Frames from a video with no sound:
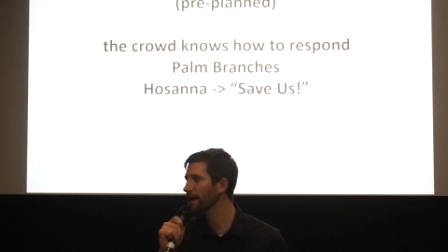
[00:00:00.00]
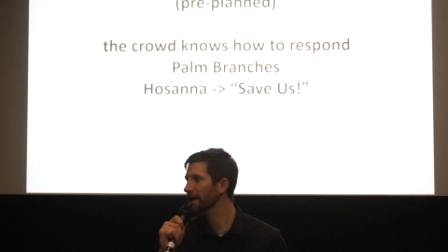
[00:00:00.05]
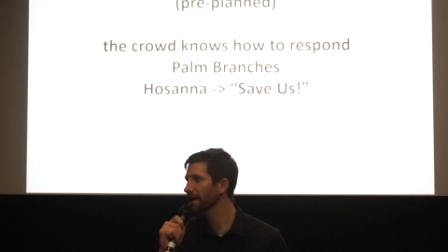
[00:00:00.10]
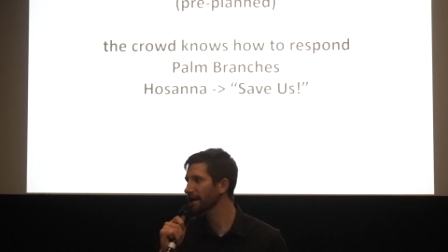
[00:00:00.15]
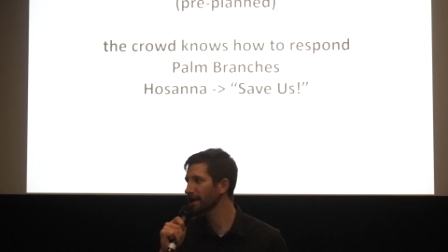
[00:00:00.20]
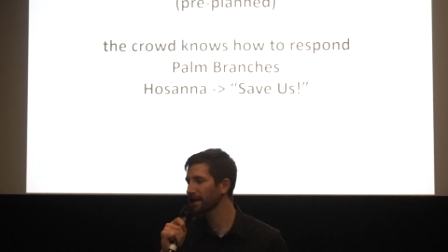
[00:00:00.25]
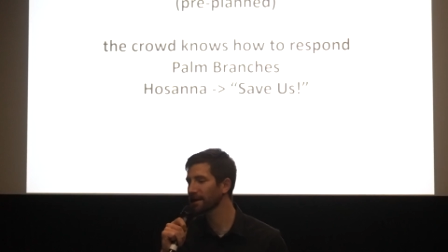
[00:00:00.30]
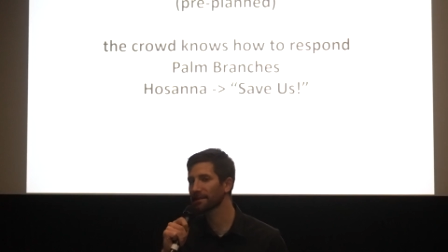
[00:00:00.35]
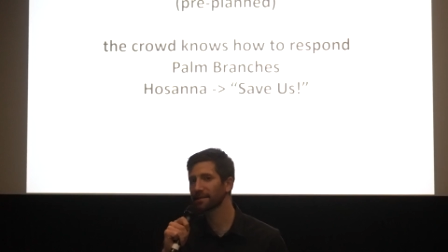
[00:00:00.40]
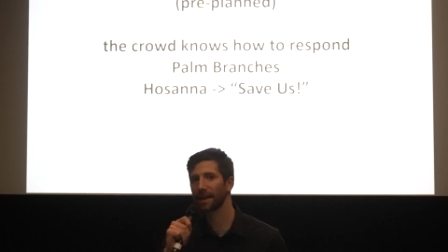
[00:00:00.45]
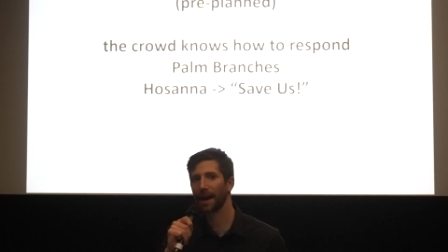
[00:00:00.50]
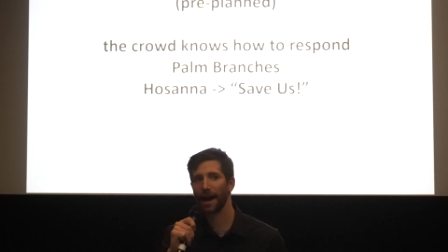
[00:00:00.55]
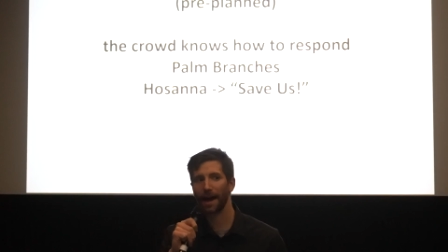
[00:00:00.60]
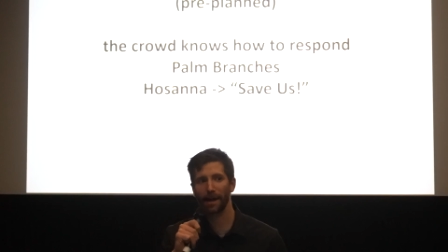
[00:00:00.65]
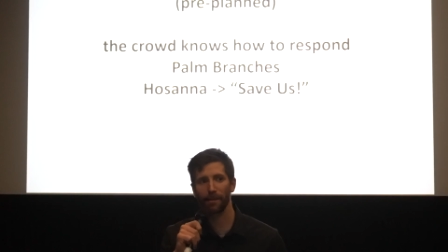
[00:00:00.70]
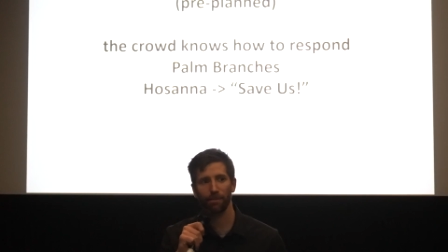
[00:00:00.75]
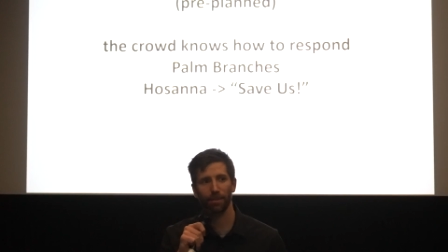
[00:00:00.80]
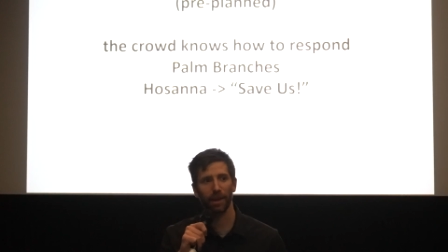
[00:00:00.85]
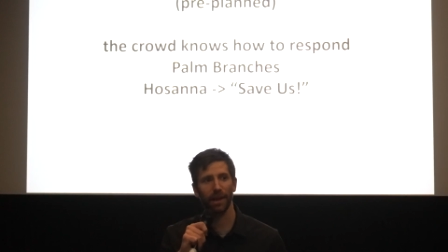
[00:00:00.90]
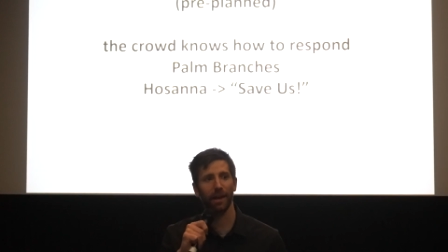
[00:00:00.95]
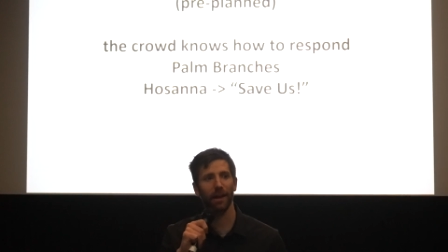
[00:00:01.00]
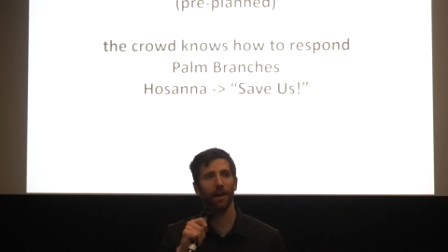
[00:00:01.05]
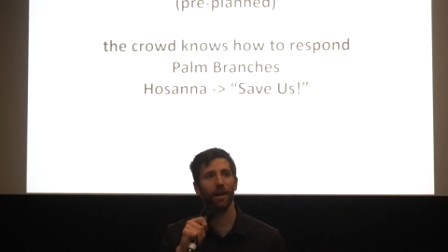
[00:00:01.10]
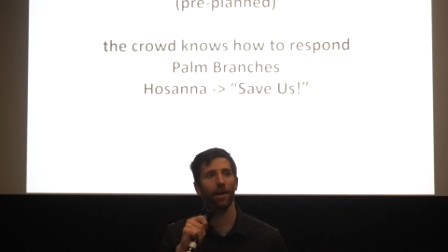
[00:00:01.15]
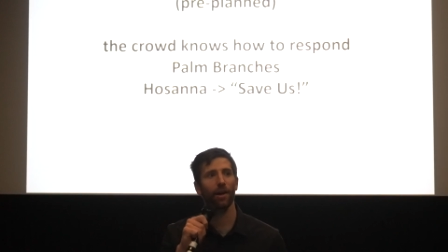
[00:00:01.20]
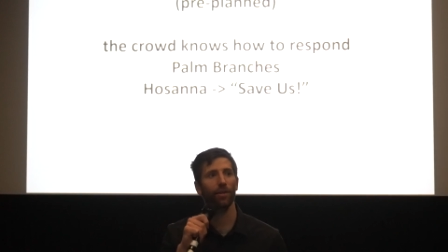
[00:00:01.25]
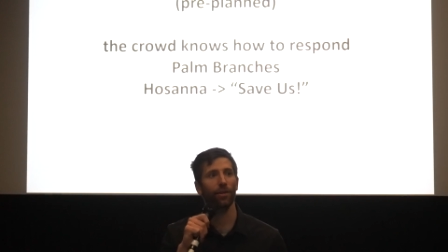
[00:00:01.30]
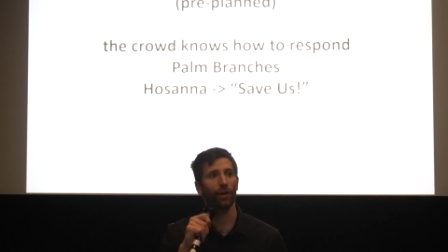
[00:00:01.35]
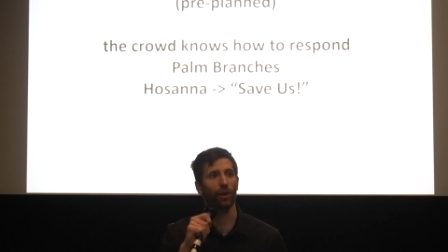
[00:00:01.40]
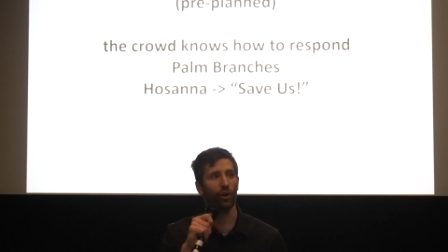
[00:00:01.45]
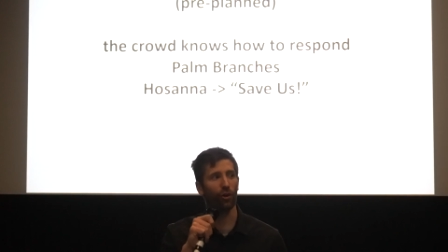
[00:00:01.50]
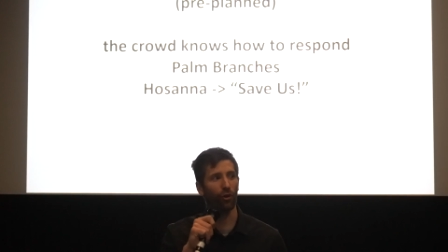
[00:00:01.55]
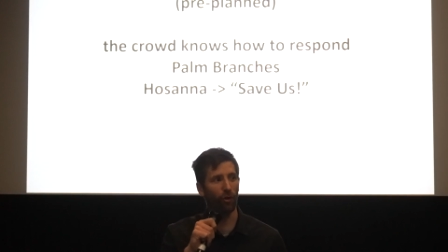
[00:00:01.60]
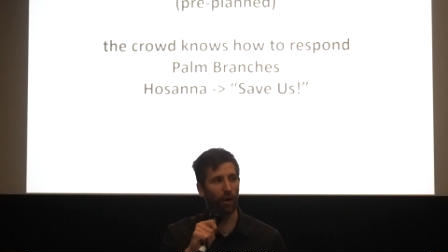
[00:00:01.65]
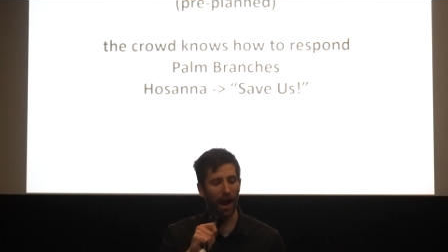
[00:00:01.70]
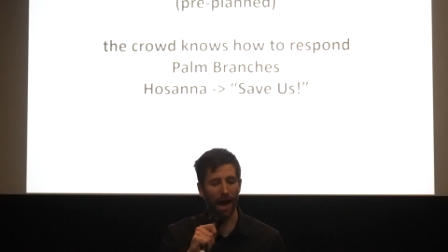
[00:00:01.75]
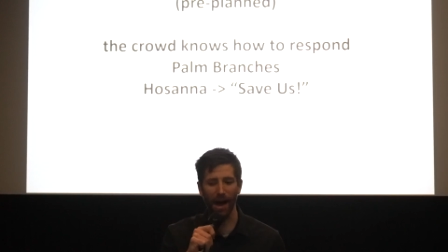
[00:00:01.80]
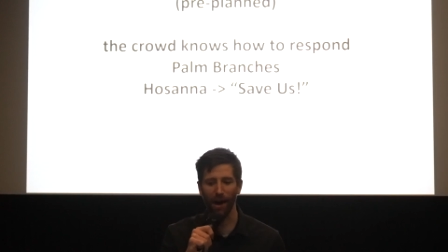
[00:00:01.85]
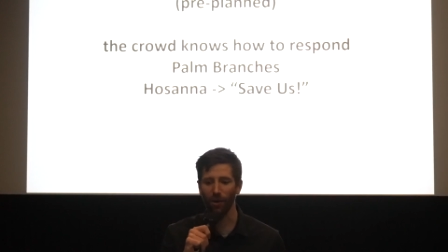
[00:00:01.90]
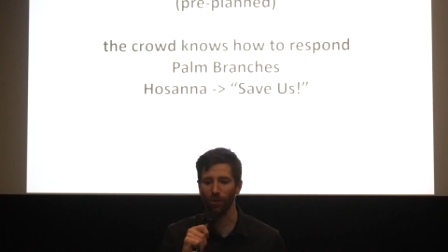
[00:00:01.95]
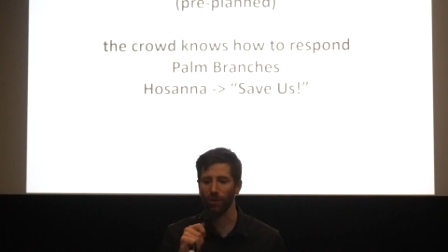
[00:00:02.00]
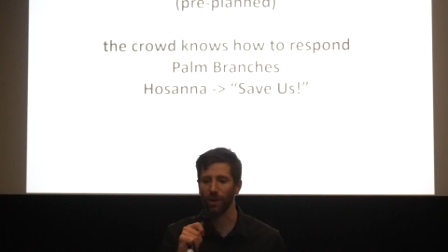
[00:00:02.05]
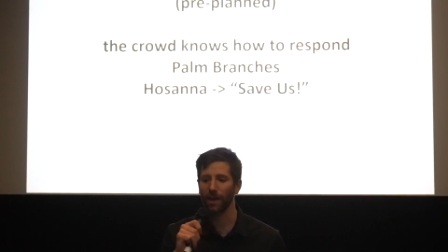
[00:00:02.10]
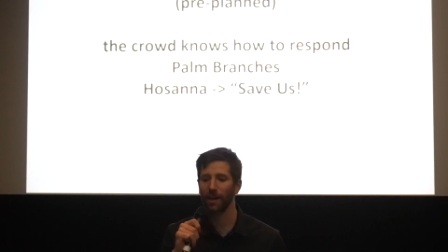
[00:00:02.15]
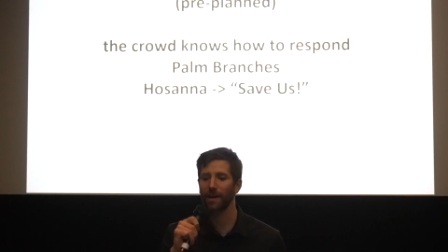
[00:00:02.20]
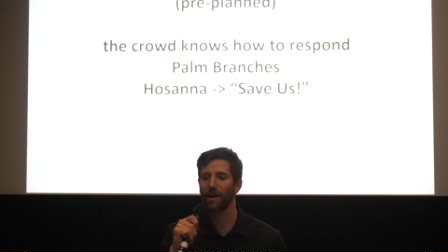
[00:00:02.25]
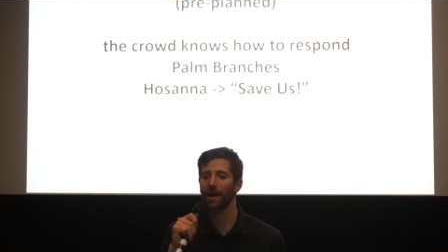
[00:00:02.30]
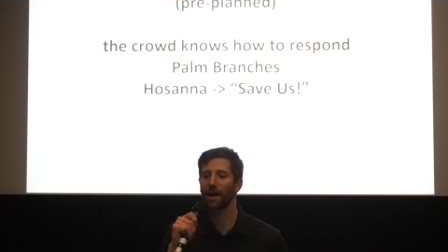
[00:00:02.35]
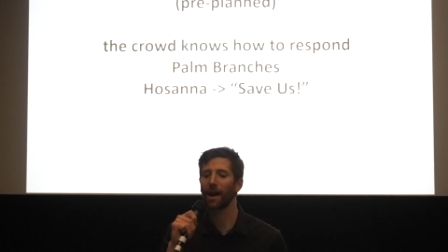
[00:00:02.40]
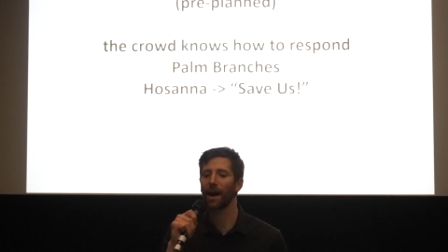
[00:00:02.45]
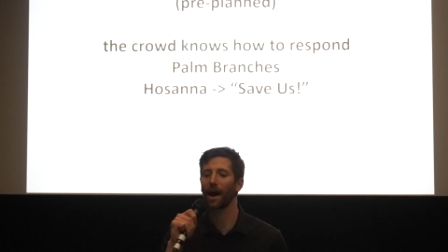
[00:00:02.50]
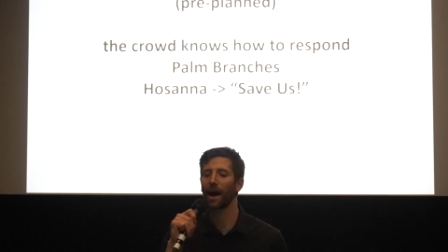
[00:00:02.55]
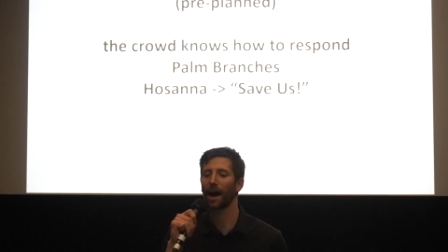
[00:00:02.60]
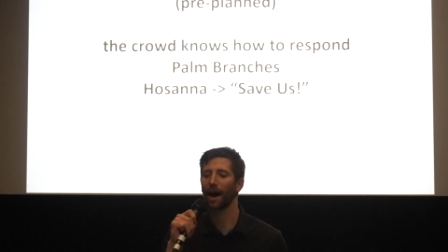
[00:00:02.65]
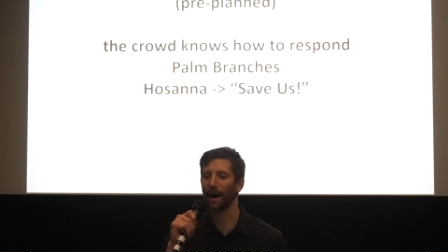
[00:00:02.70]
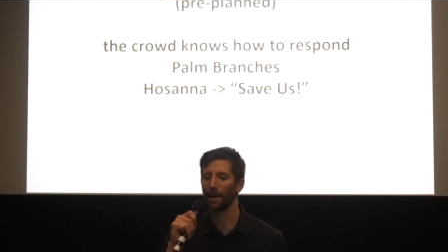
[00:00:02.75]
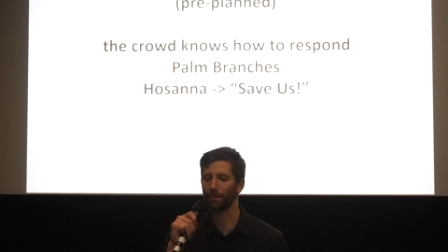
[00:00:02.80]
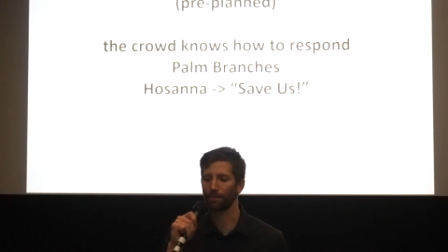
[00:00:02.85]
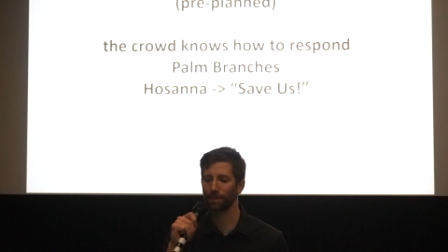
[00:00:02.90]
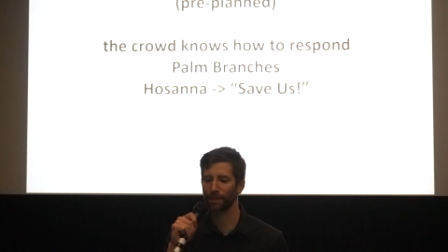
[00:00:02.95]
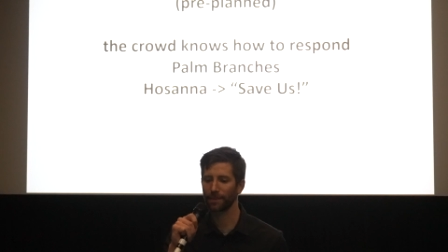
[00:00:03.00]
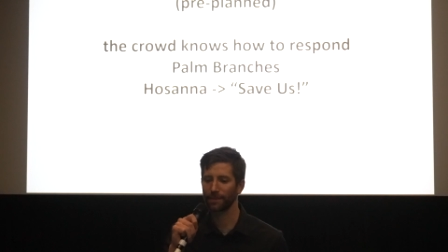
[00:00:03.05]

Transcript: he is hyping the crowd up.